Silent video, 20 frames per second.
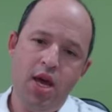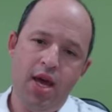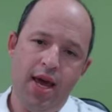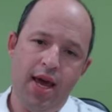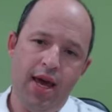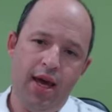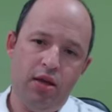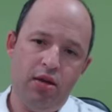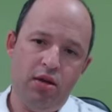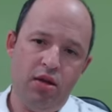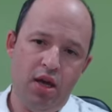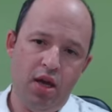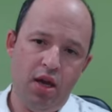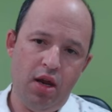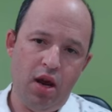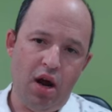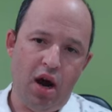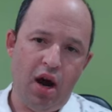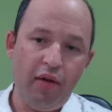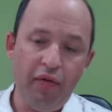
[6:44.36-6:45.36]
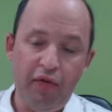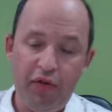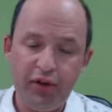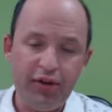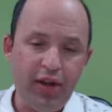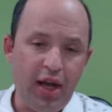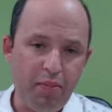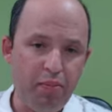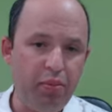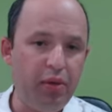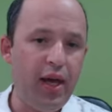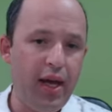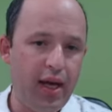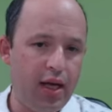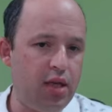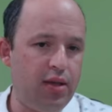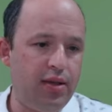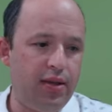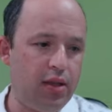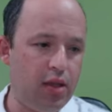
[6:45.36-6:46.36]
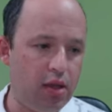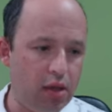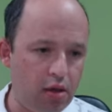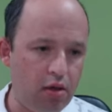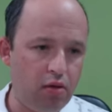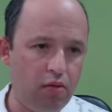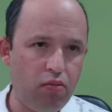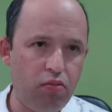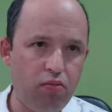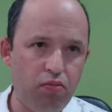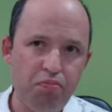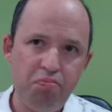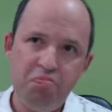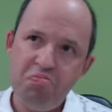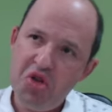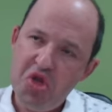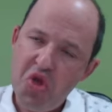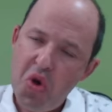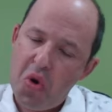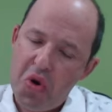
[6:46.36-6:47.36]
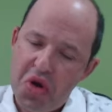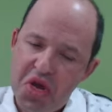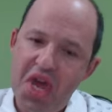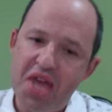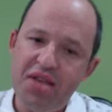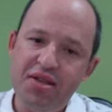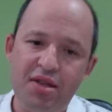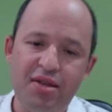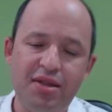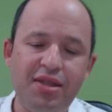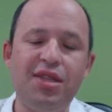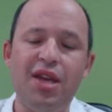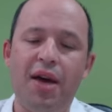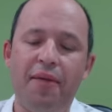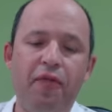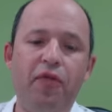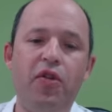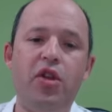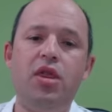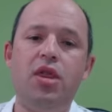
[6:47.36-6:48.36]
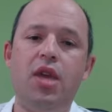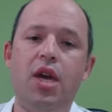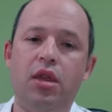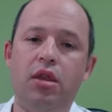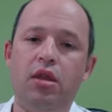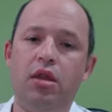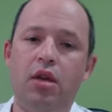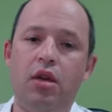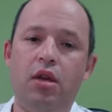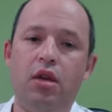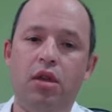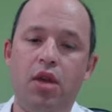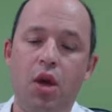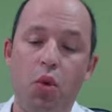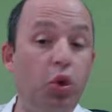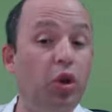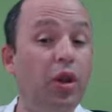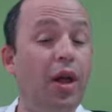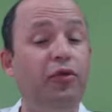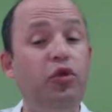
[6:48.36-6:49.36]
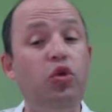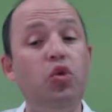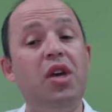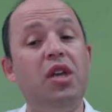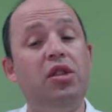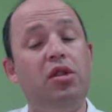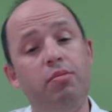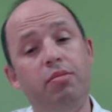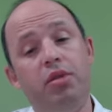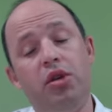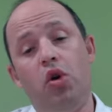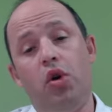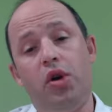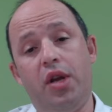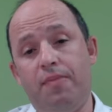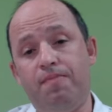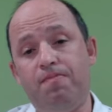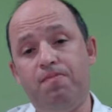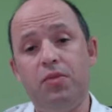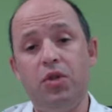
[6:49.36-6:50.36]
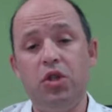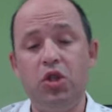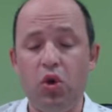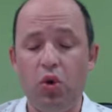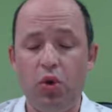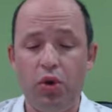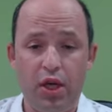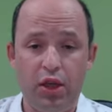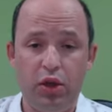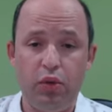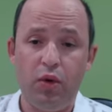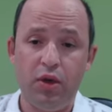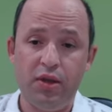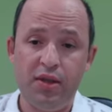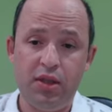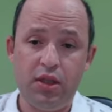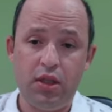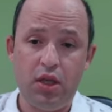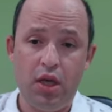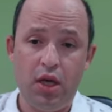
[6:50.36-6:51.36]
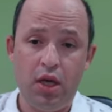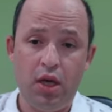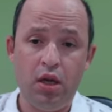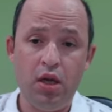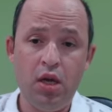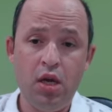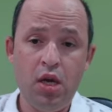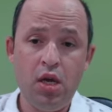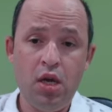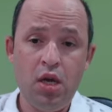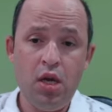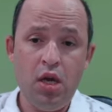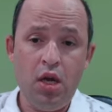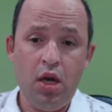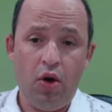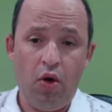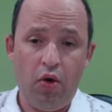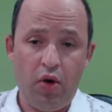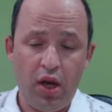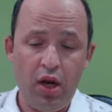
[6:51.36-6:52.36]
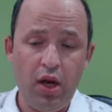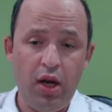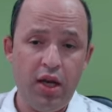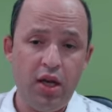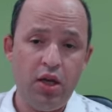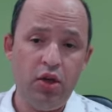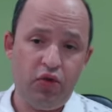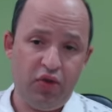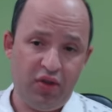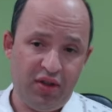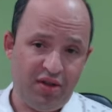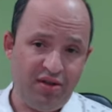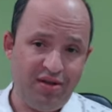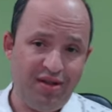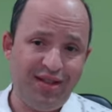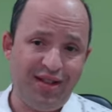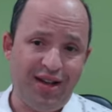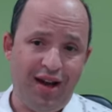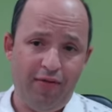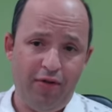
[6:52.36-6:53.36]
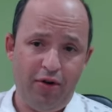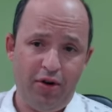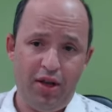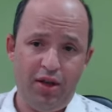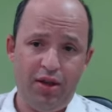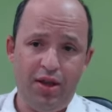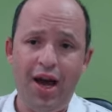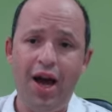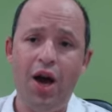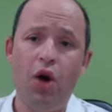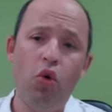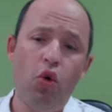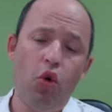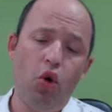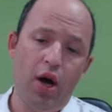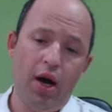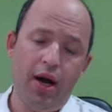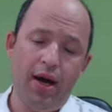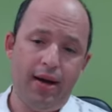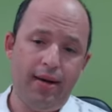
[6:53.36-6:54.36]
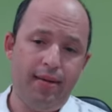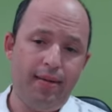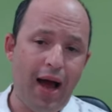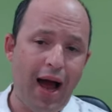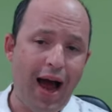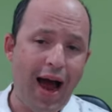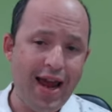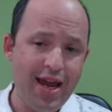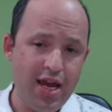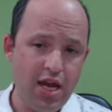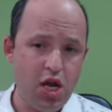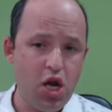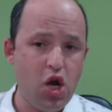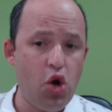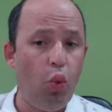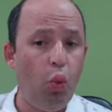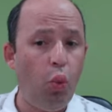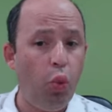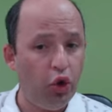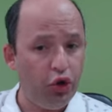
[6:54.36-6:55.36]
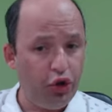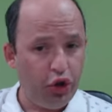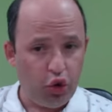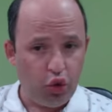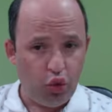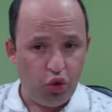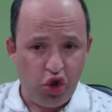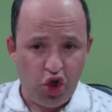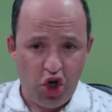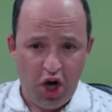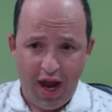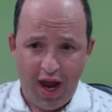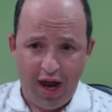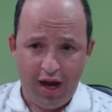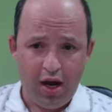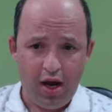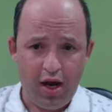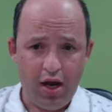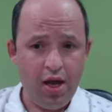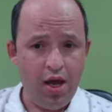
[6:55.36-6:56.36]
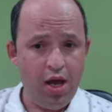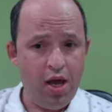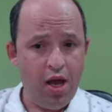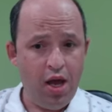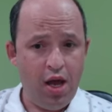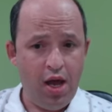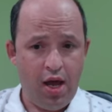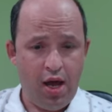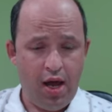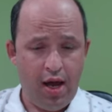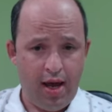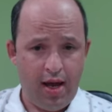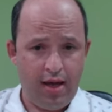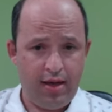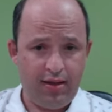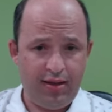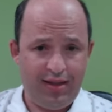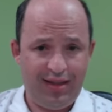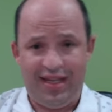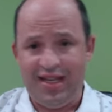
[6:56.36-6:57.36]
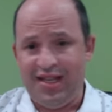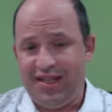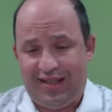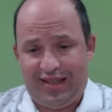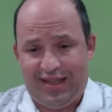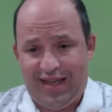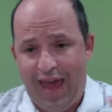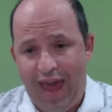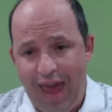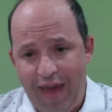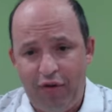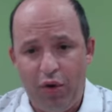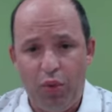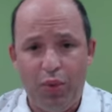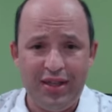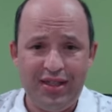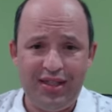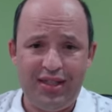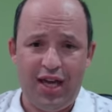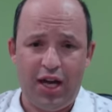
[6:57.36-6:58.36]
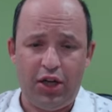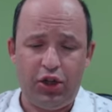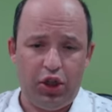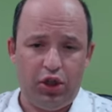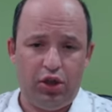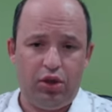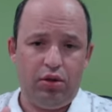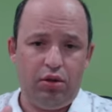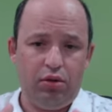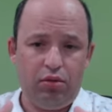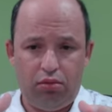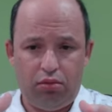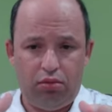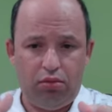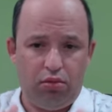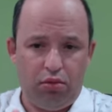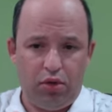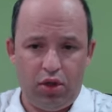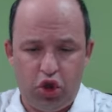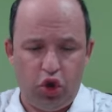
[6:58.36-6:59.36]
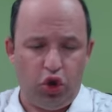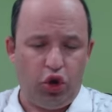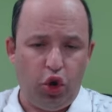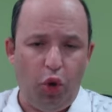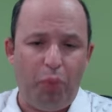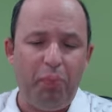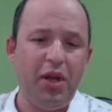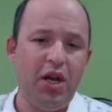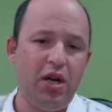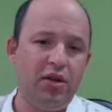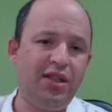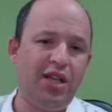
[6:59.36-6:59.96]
And I felt like black is, you know, getting something that they would love to get in Benoni. So that was a really interesting discovery. Now, I wanted to check, since everyone started, so top players